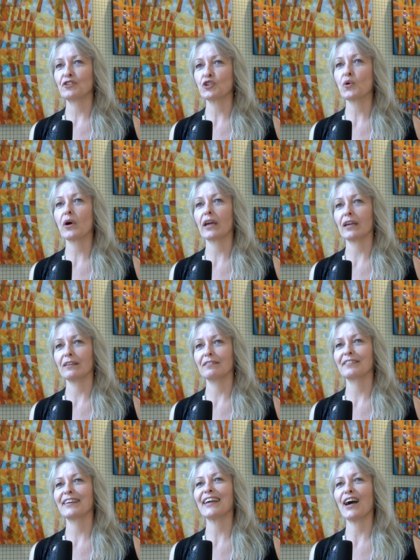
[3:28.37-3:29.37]
joy
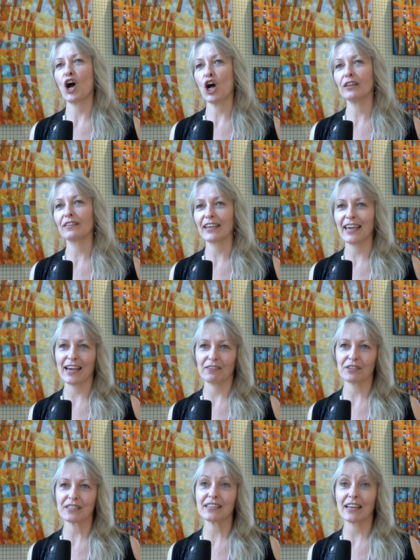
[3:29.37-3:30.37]
on the
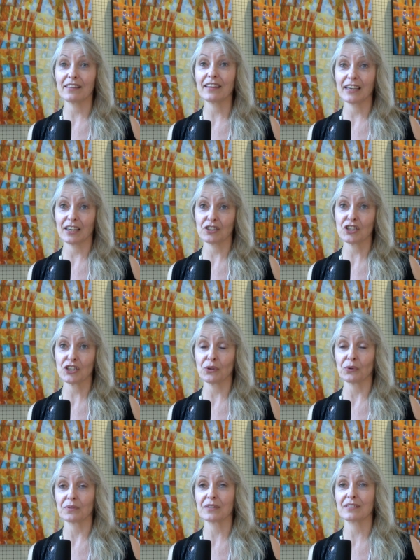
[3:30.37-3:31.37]
canvas. And I think it
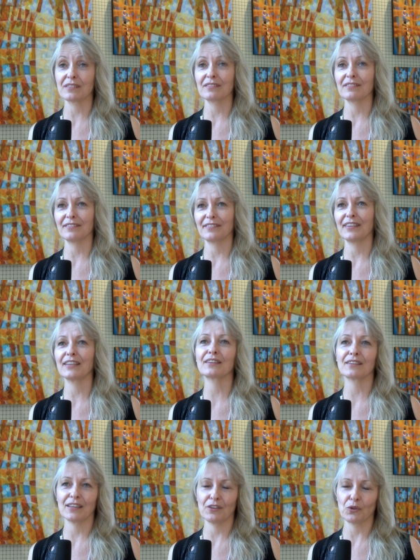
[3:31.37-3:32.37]
shows
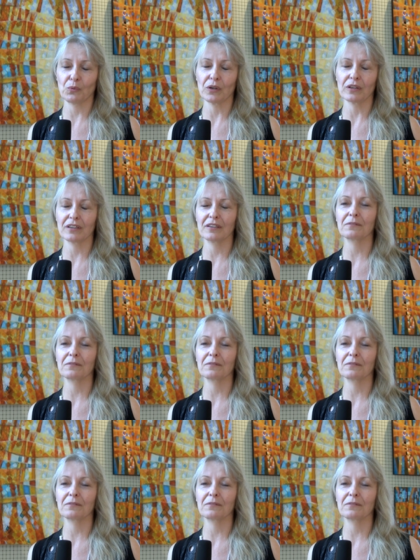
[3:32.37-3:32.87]
in, in the work.